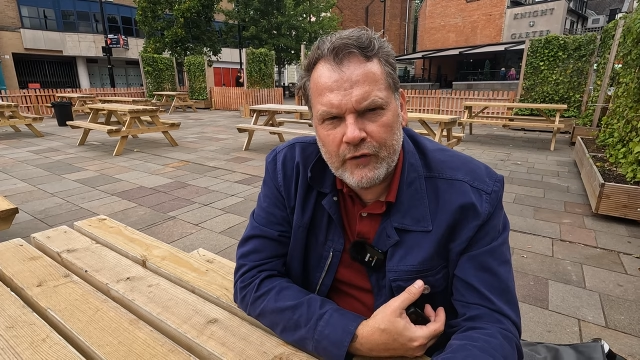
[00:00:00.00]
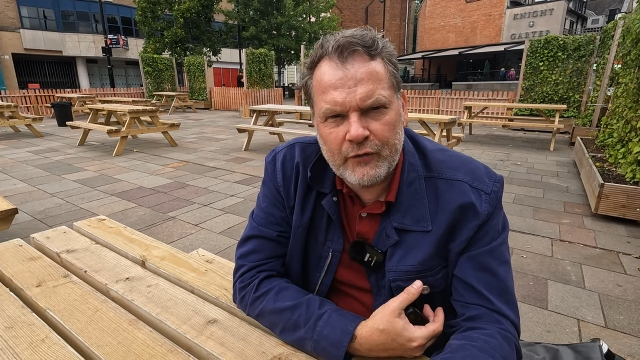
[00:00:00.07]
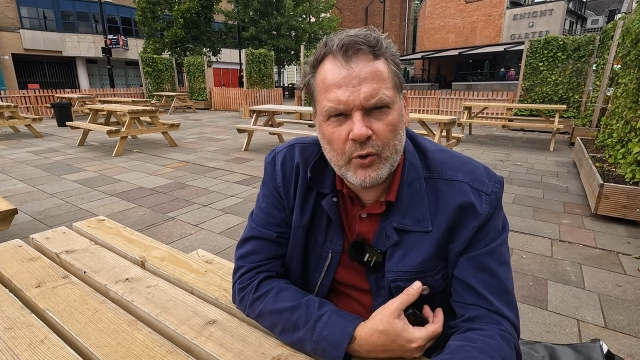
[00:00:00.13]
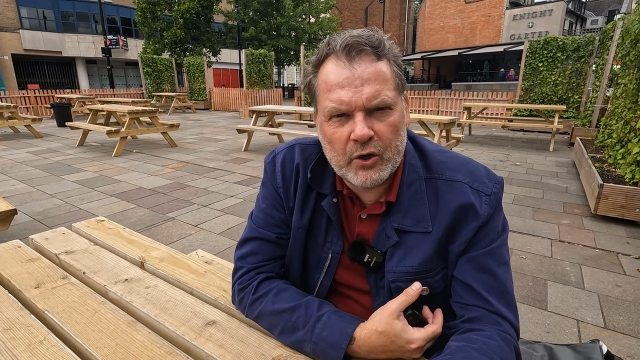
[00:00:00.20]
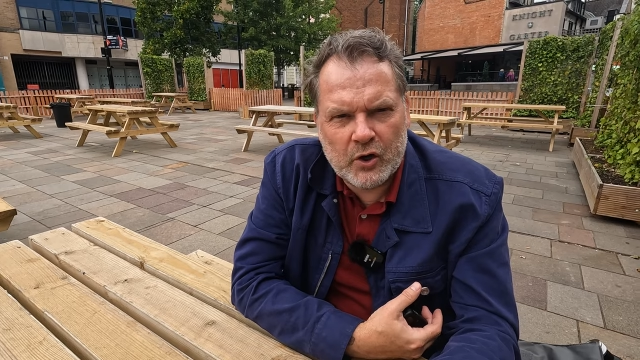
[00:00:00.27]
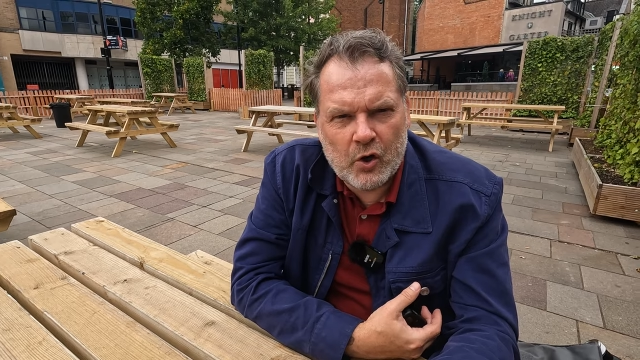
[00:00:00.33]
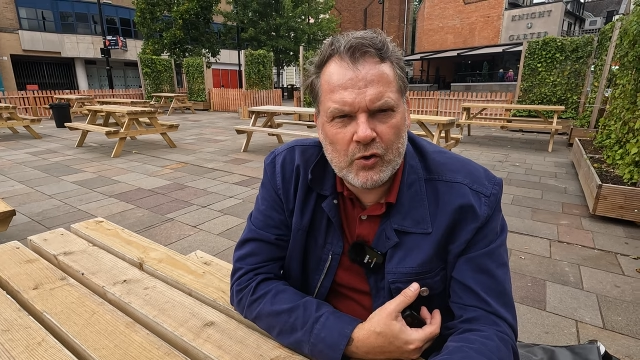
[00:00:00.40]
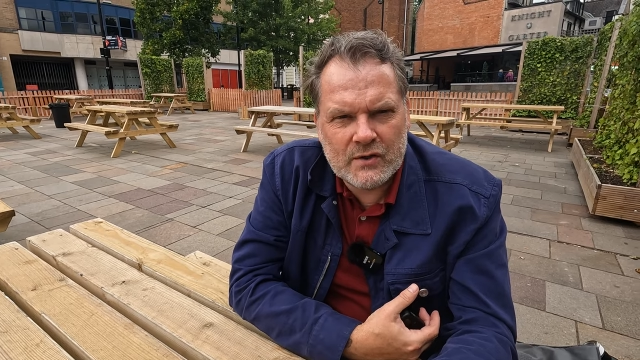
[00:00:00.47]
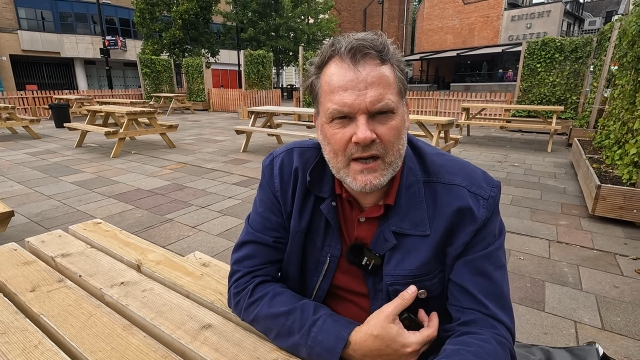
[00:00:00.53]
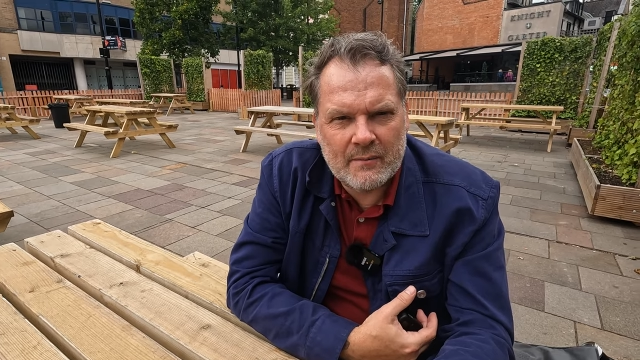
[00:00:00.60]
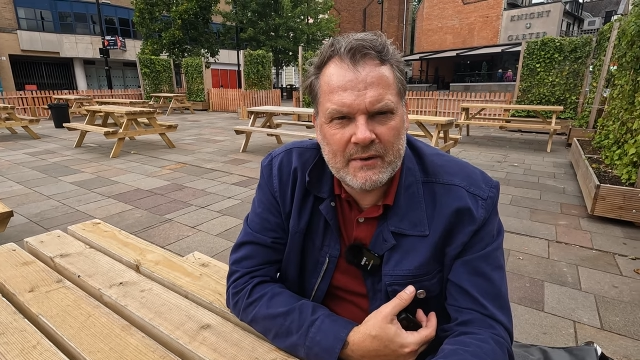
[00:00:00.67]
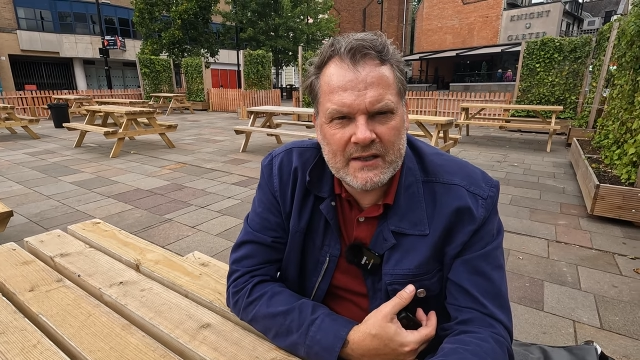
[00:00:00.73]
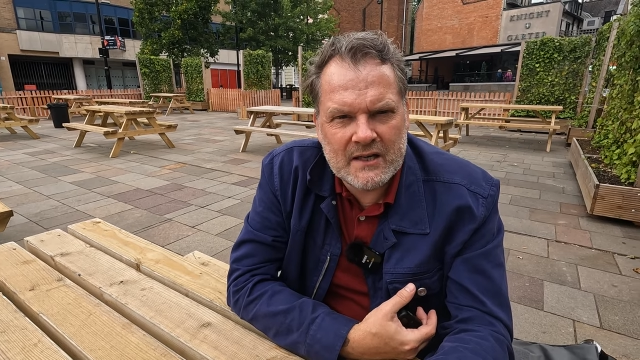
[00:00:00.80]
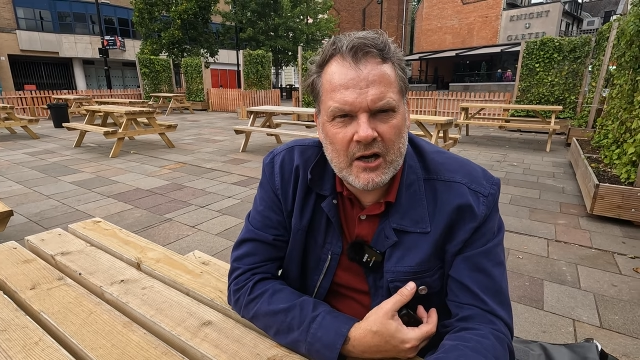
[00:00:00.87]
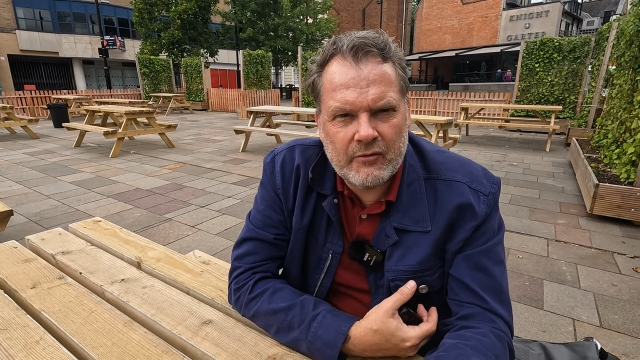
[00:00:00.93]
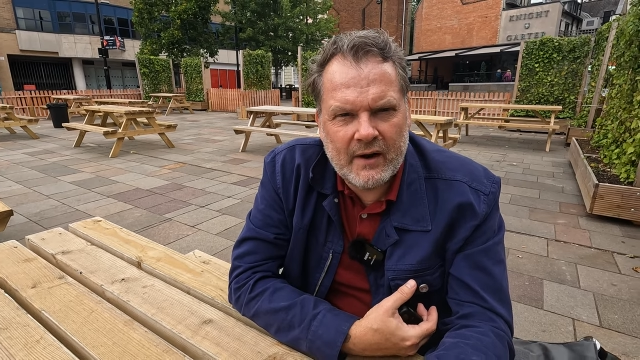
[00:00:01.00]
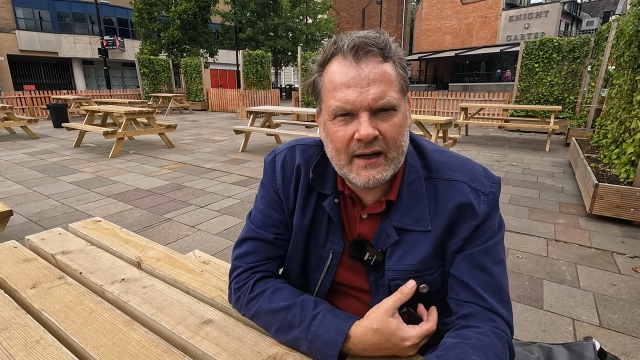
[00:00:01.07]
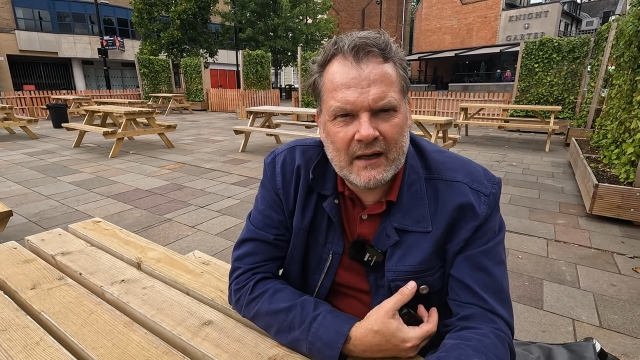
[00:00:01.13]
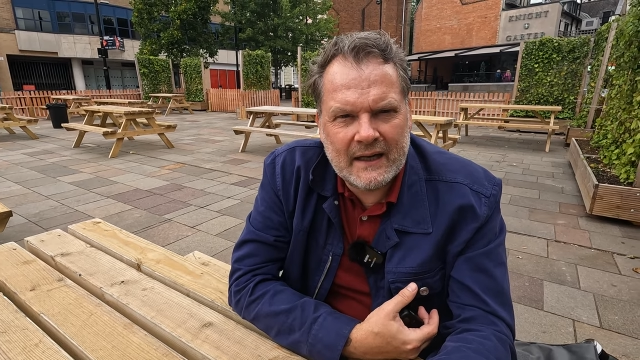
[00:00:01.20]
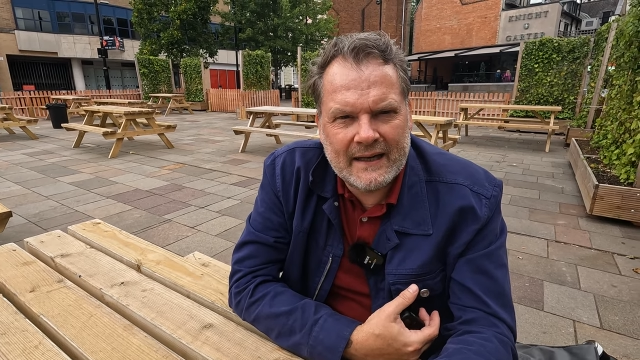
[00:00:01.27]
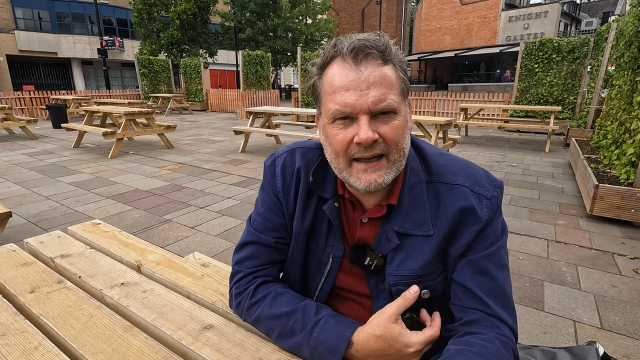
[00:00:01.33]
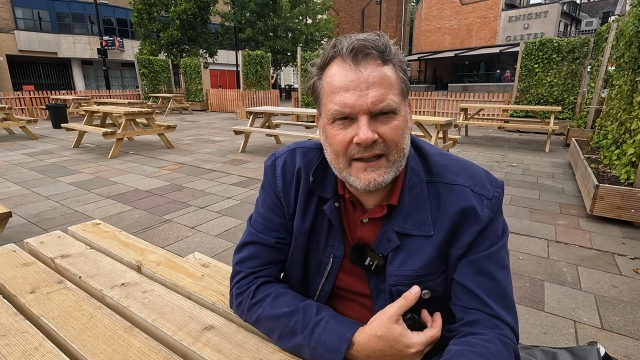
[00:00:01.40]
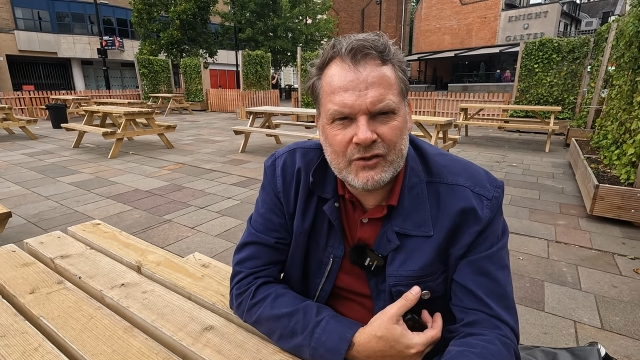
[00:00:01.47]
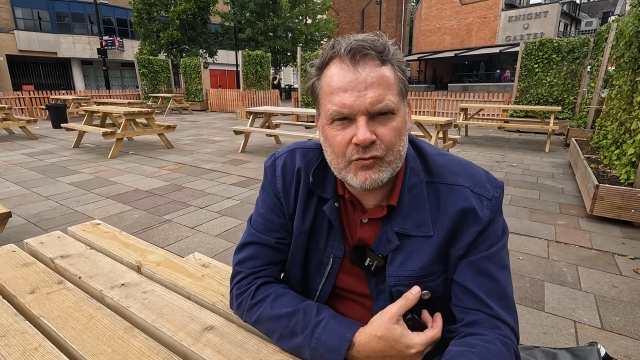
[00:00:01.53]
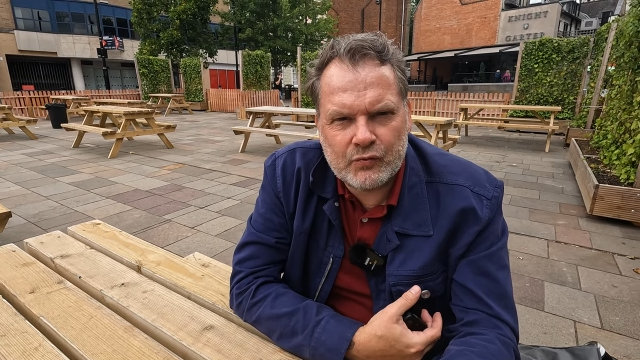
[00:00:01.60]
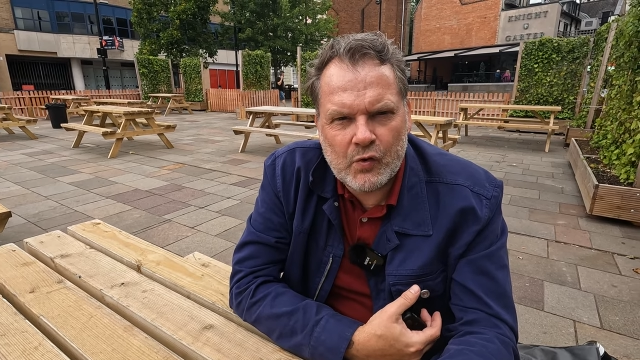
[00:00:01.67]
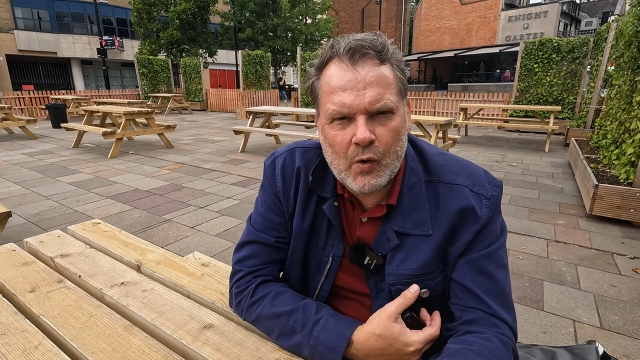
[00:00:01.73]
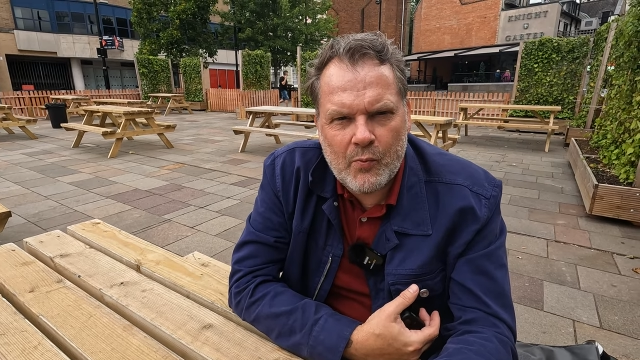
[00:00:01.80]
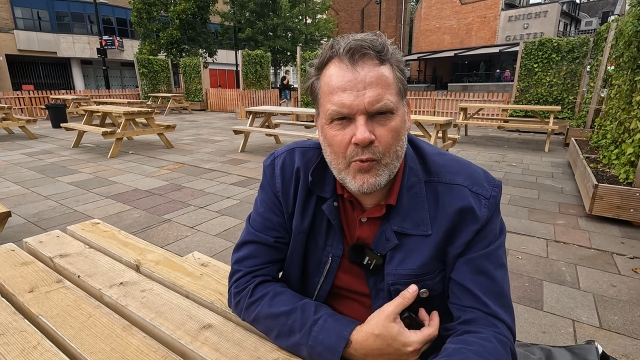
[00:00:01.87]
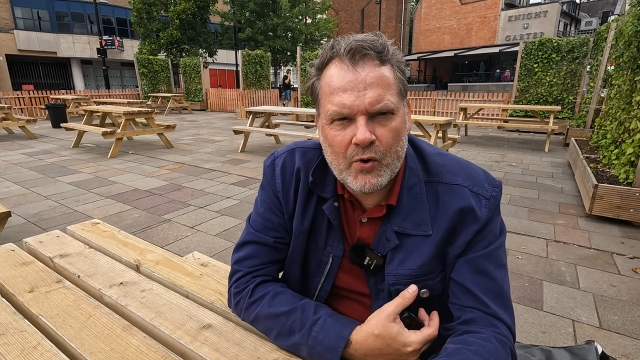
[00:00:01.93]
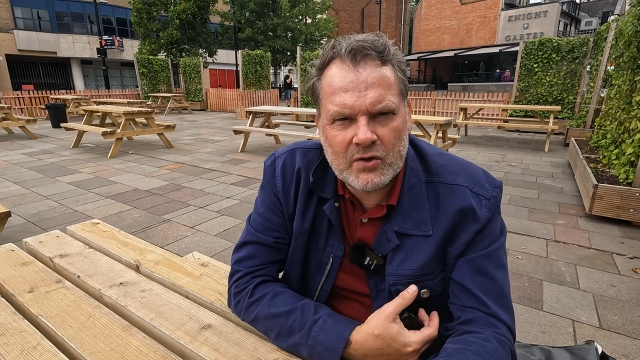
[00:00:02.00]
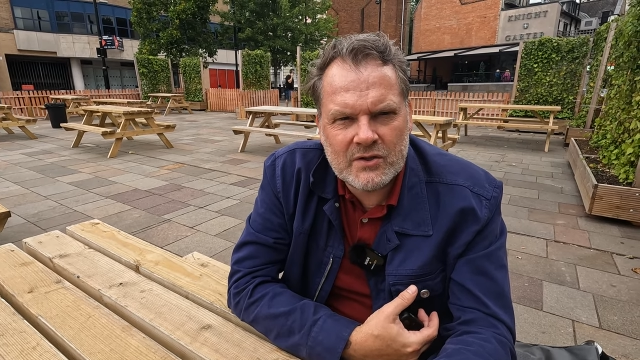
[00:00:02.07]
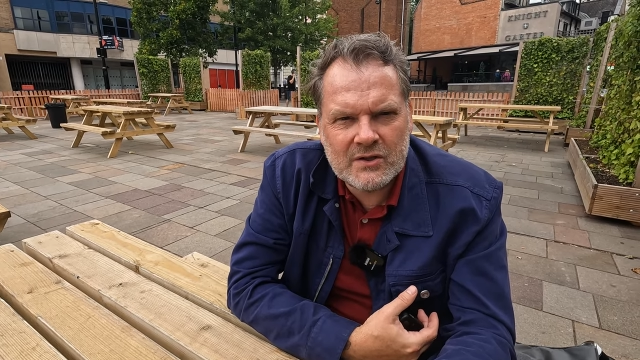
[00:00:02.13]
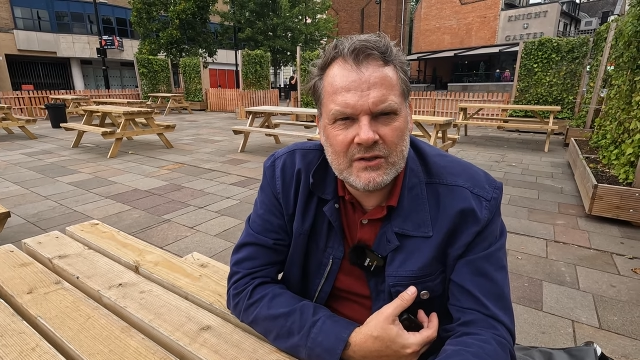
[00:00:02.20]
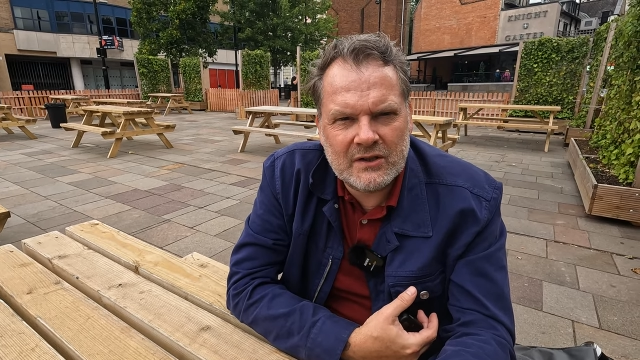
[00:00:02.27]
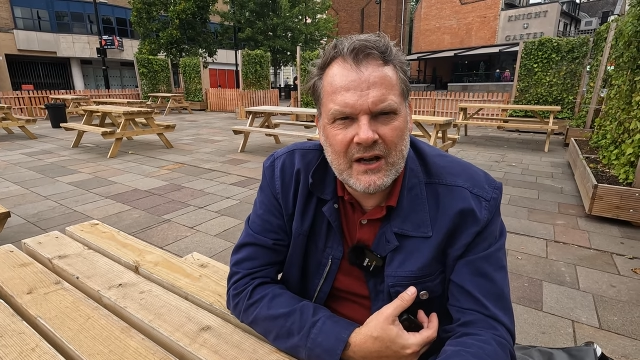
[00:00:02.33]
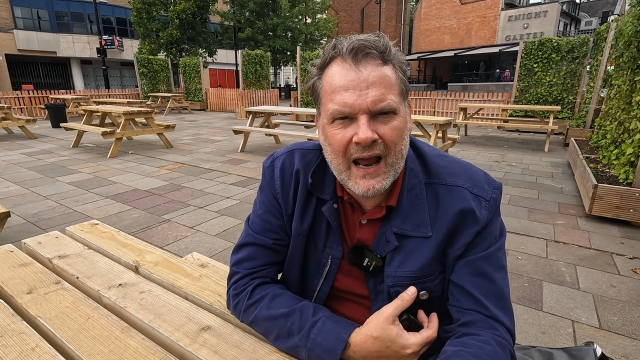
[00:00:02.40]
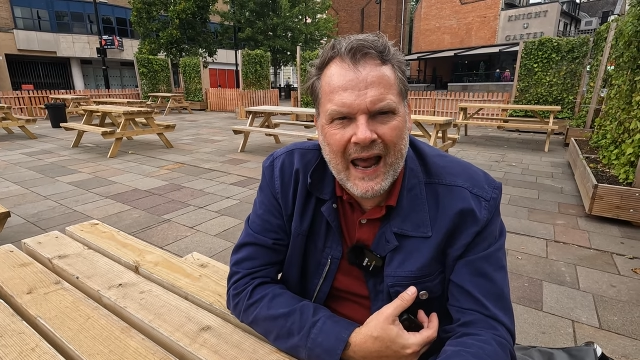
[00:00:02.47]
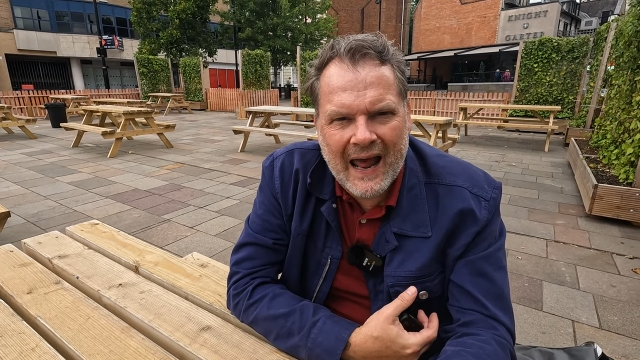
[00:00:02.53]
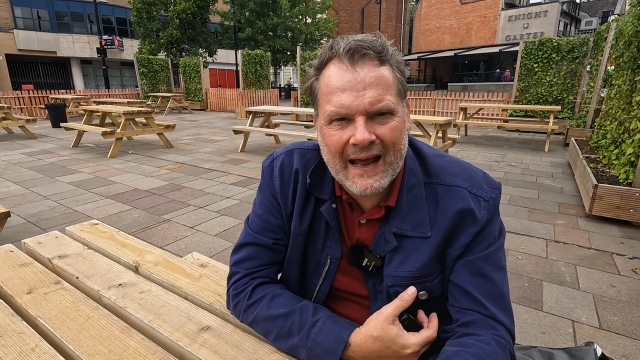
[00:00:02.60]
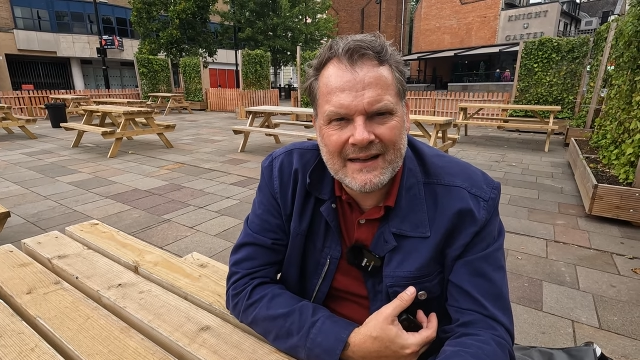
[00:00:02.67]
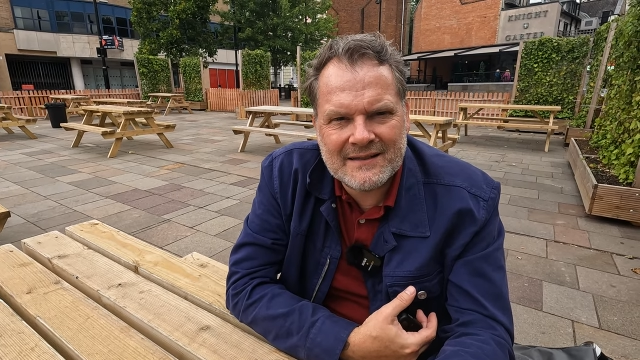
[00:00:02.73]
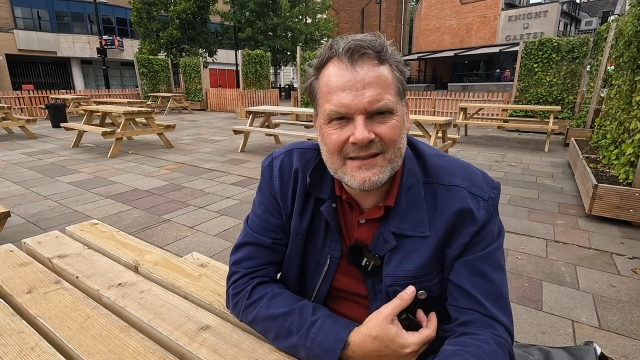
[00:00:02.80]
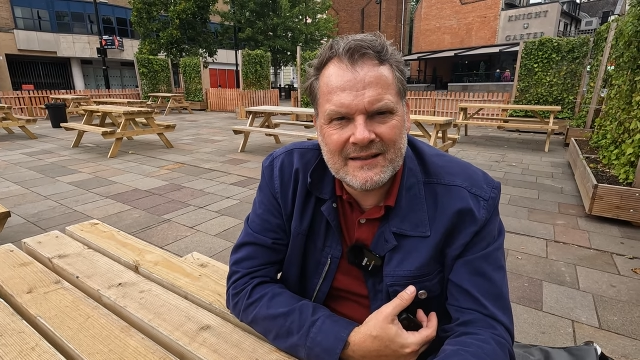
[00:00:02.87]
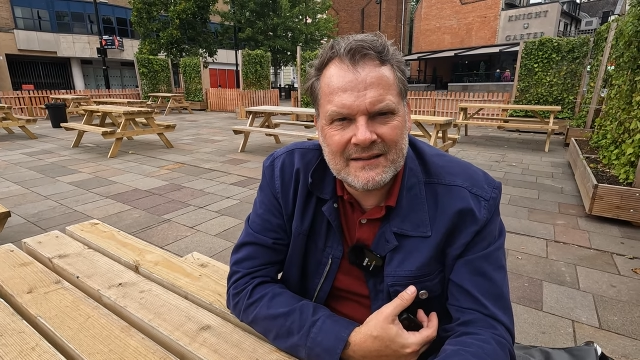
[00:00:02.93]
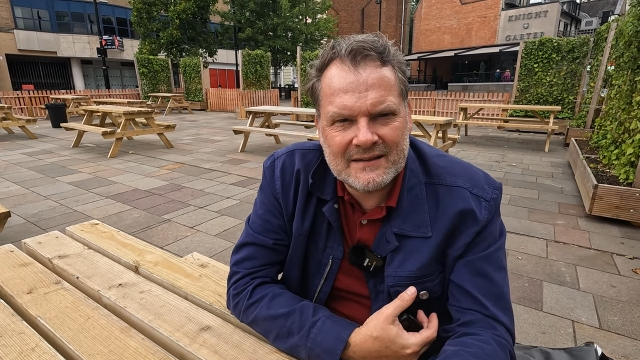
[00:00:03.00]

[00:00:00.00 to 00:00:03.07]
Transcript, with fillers: if you want to contact me directly it's robwatson at